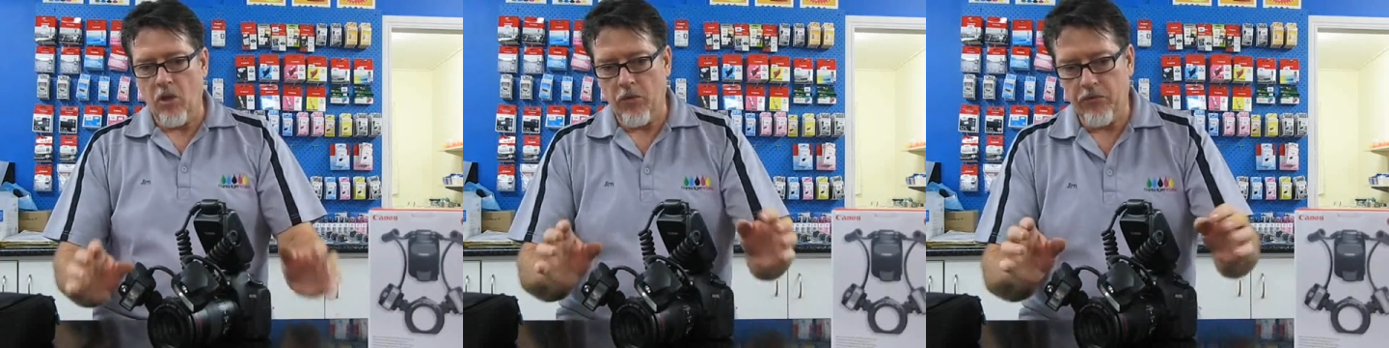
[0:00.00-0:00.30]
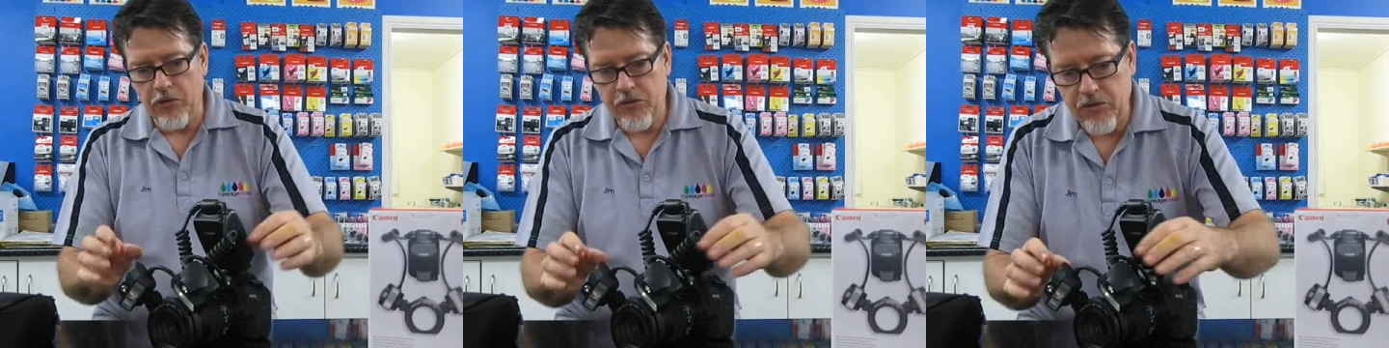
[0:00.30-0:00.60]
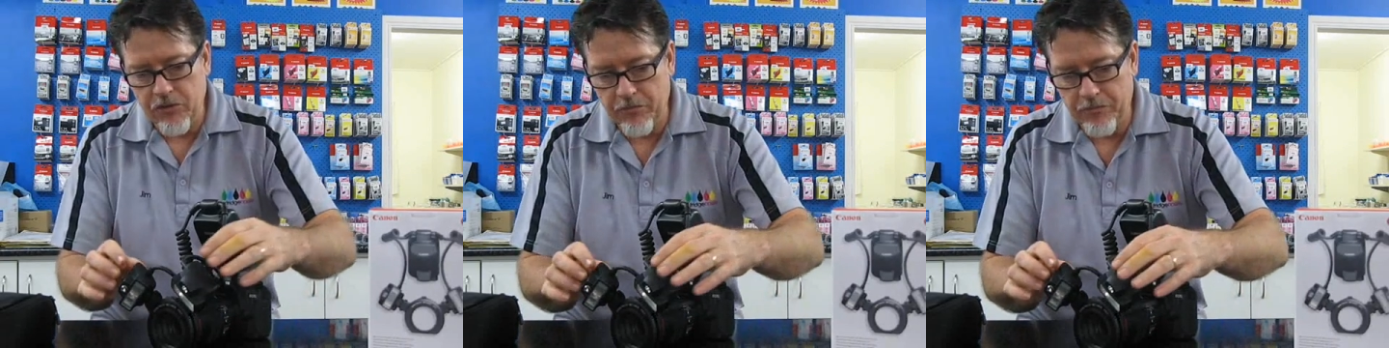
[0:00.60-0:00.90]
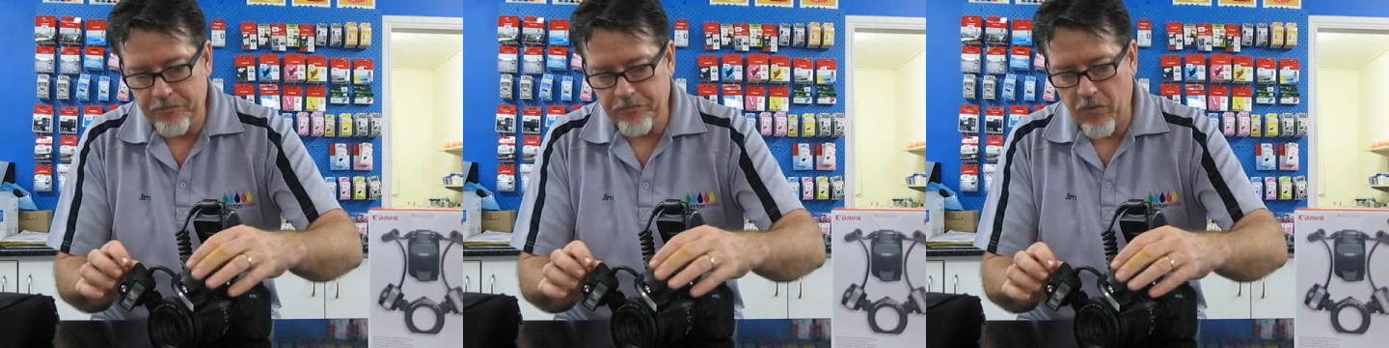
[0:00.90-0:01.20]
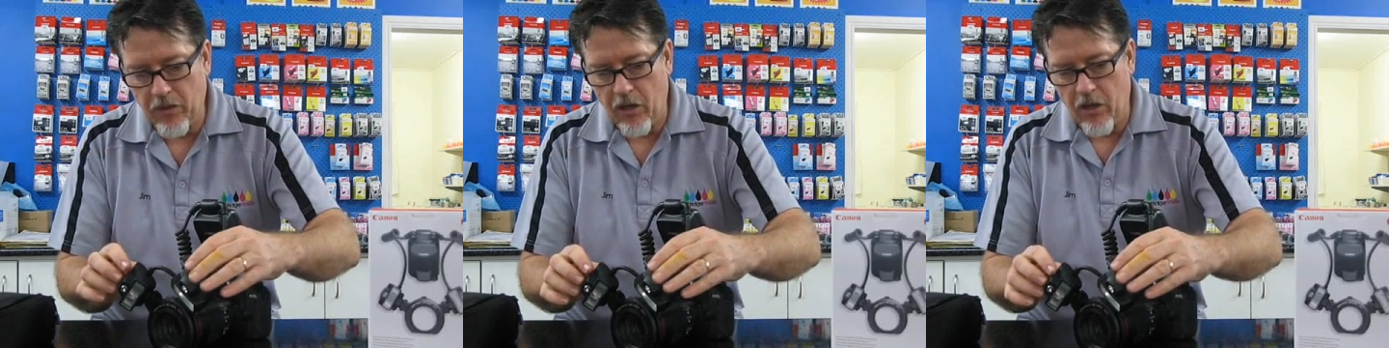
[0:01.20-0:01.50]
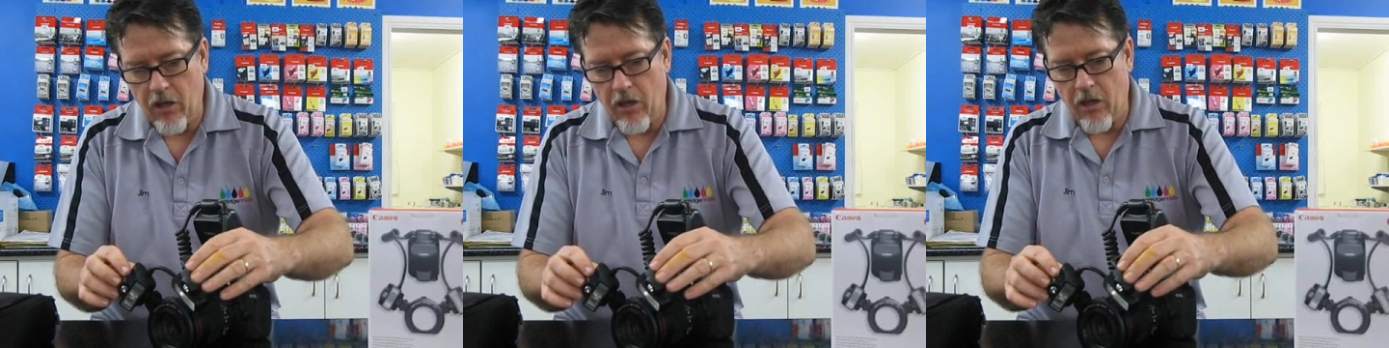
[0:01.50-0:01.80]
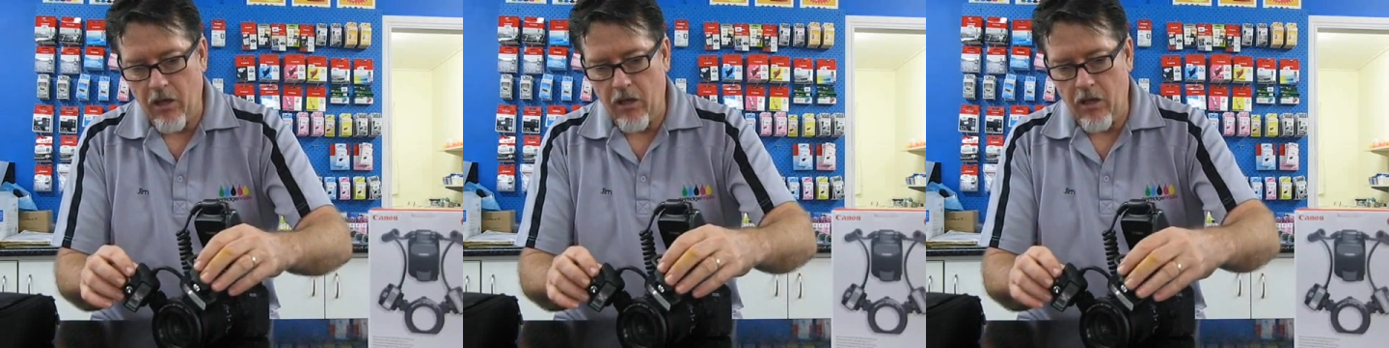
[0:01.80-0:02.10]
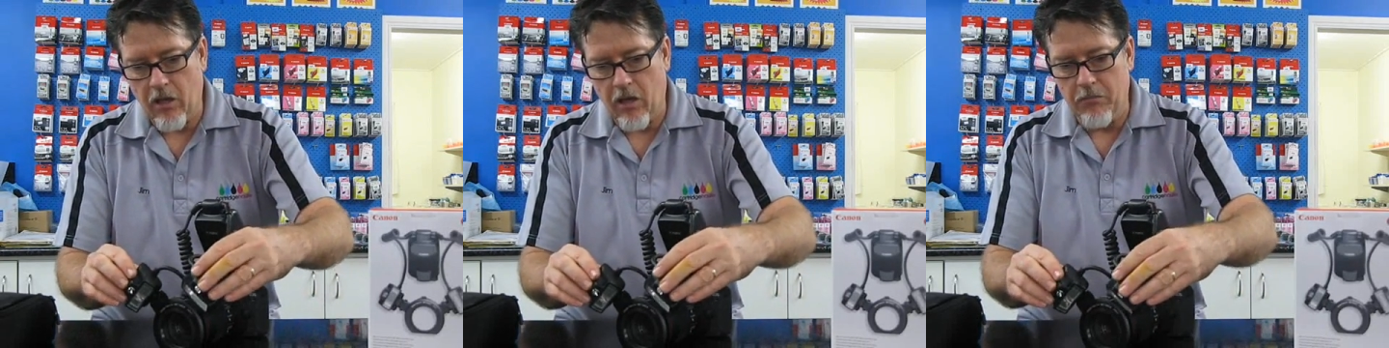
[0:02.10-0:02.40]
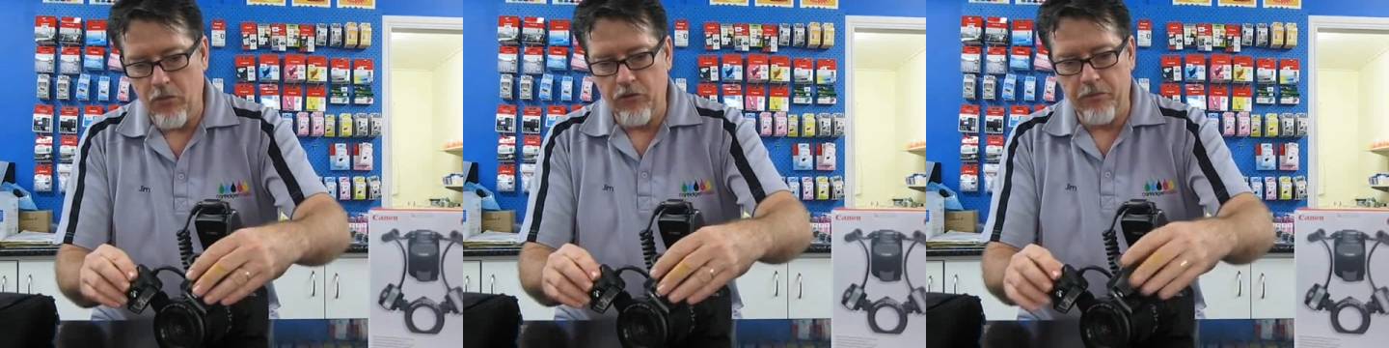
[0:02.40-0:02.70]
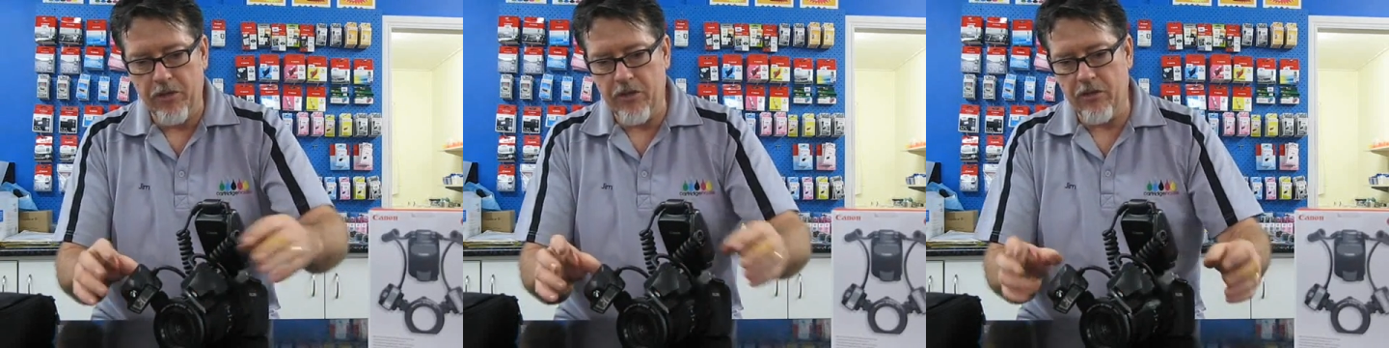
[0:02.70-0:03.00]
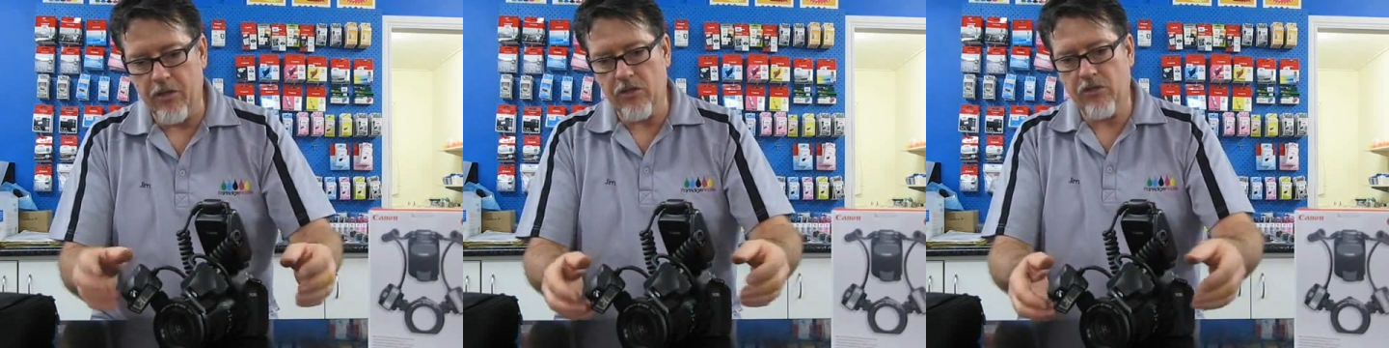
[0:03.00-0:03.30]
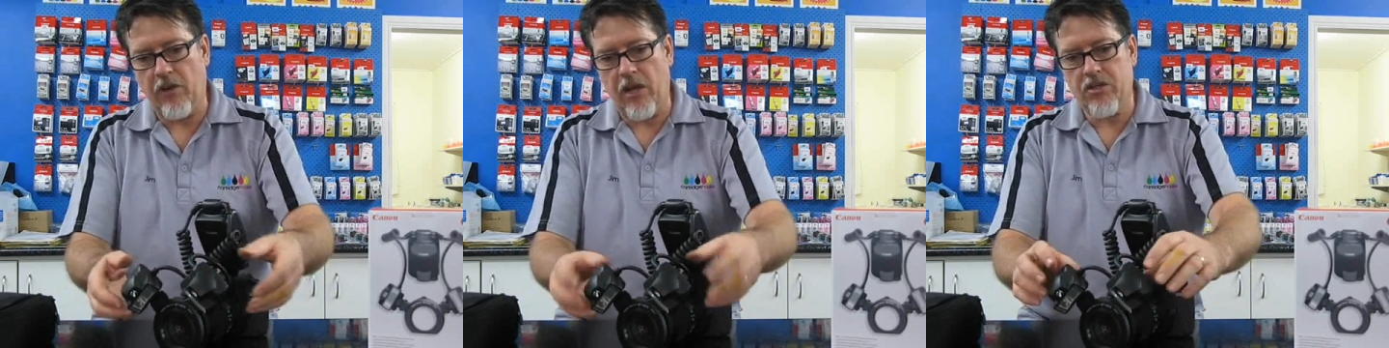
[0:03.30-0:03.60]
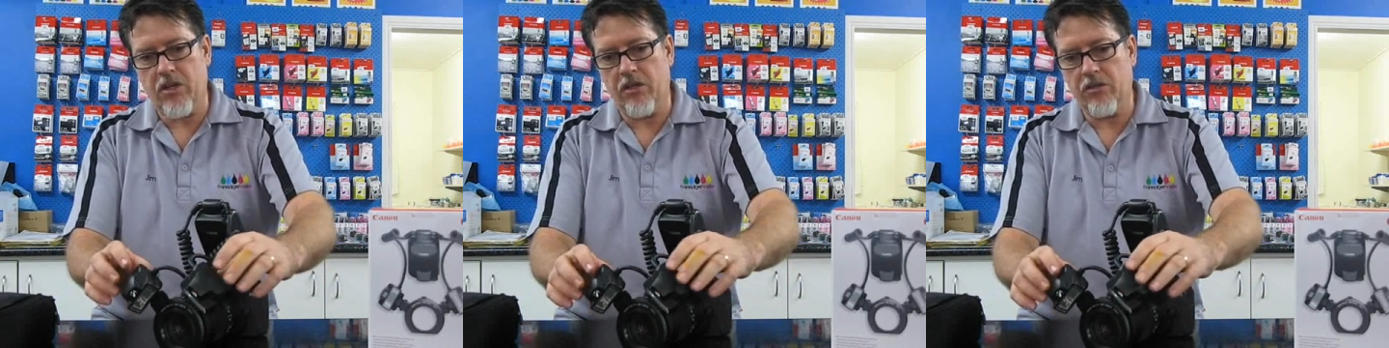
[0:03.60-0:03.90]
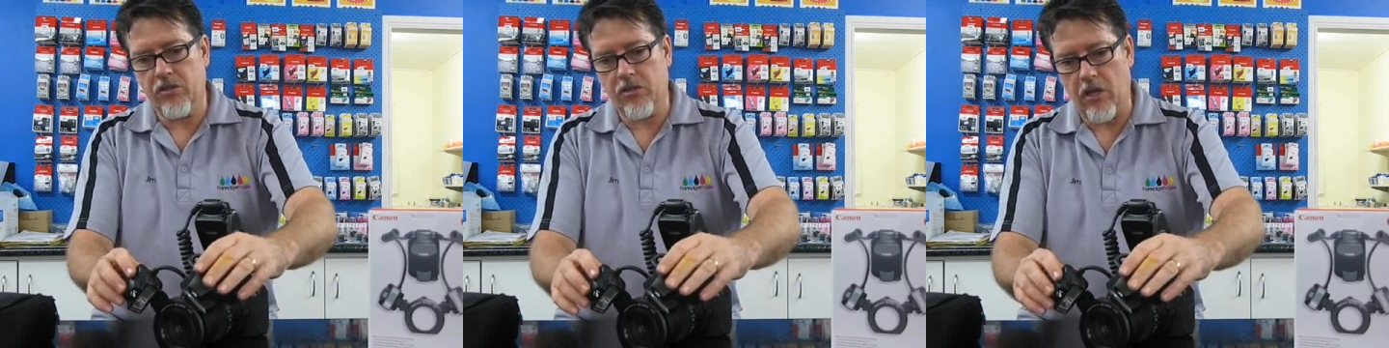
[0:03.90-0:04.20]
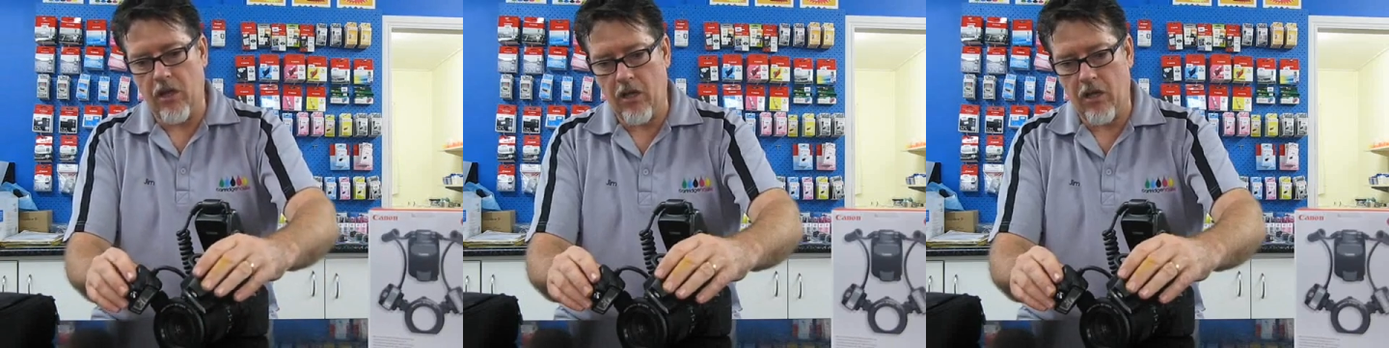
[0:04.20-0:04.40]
We've got some movement in these flash heads,